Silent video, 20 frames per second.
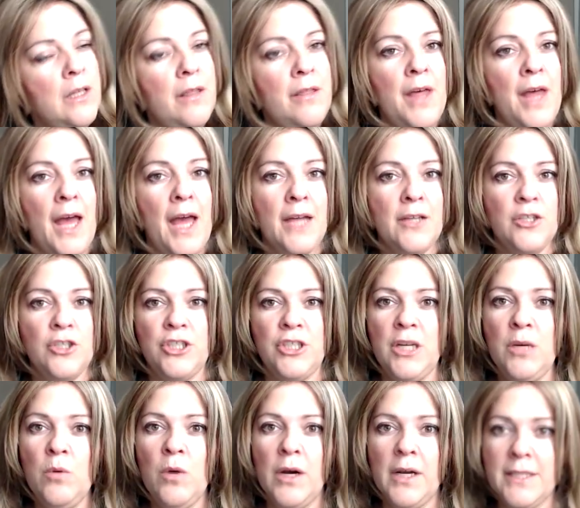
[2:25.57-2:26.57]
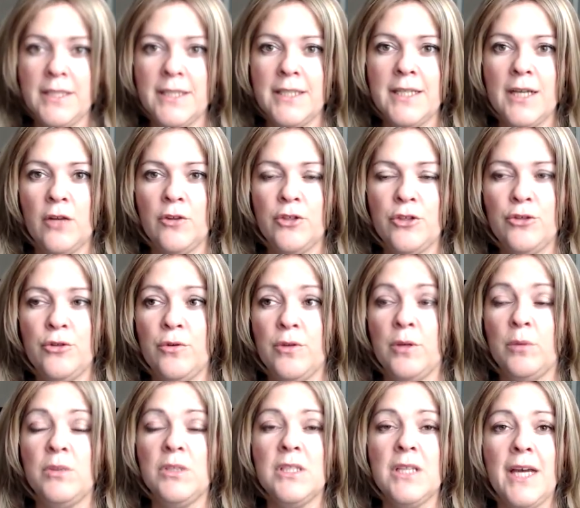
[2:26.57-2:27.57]
that she wanted to tell the
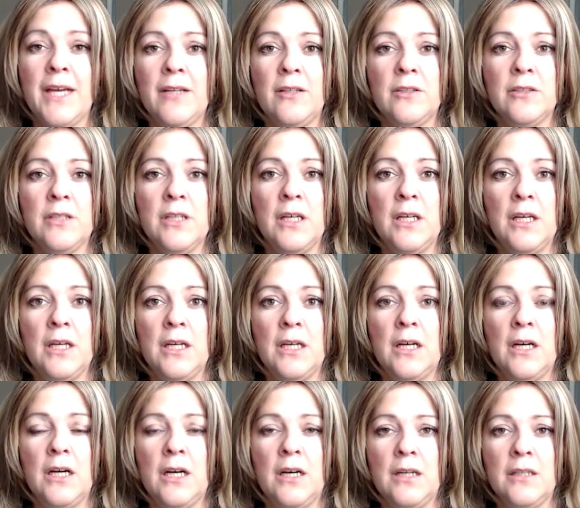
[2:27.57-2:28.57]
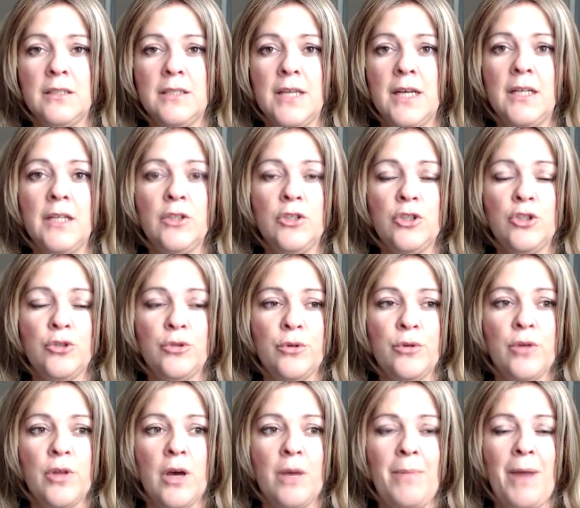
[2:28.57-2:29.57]
truth. It was titled uh, Telling the
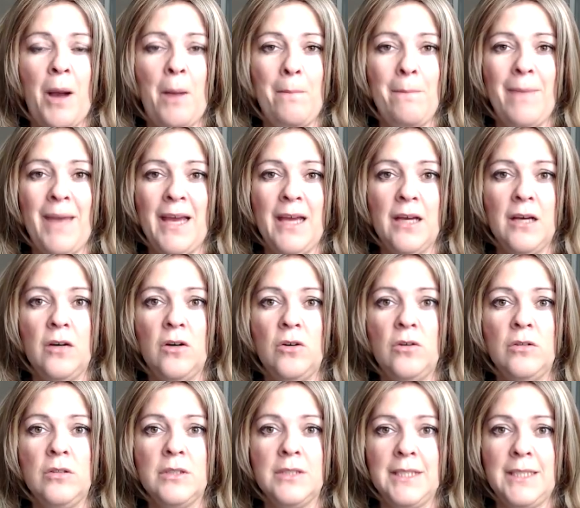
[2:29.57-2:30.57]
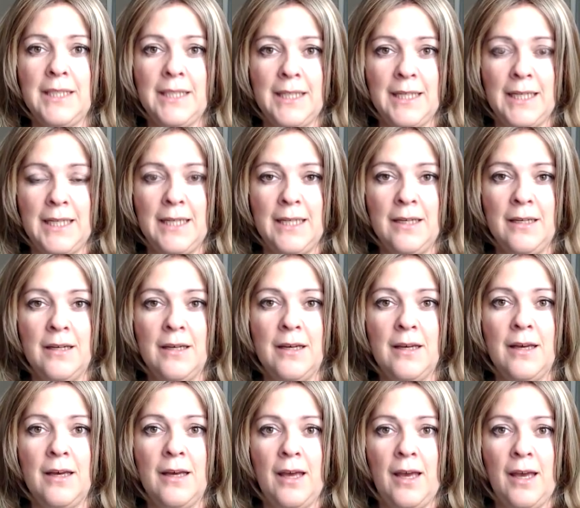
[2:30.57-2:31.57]
Truth About Mango Tea
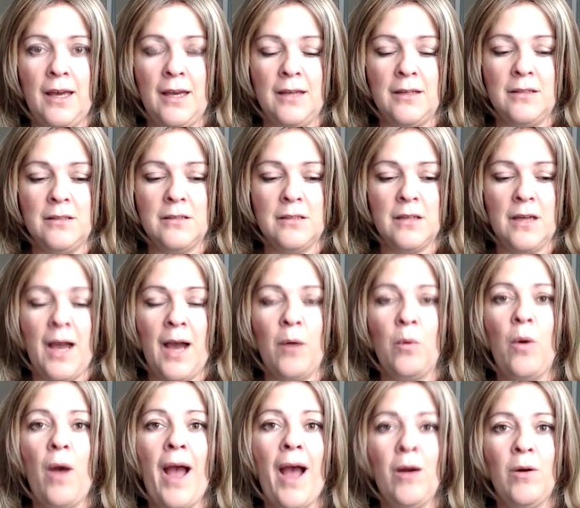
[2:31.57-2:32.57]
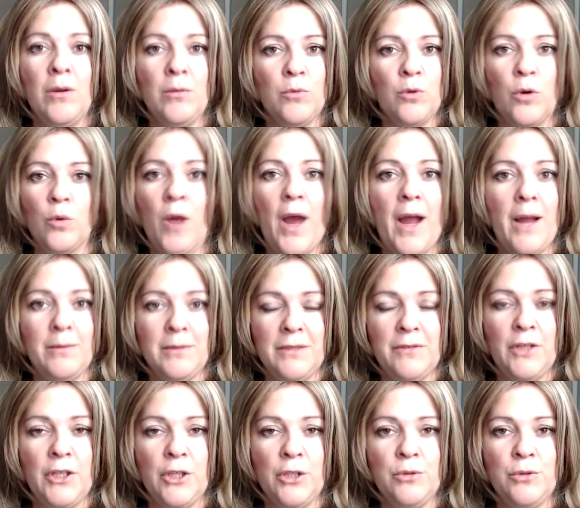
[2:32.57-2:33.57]
and how, how I'm or why I'm
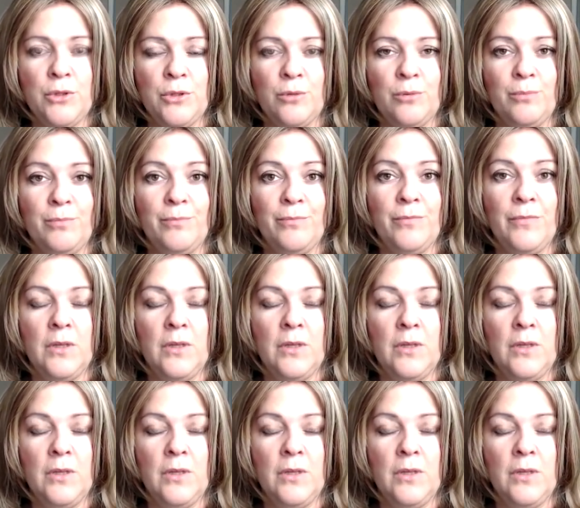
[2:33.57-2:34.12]
leaving YouTube.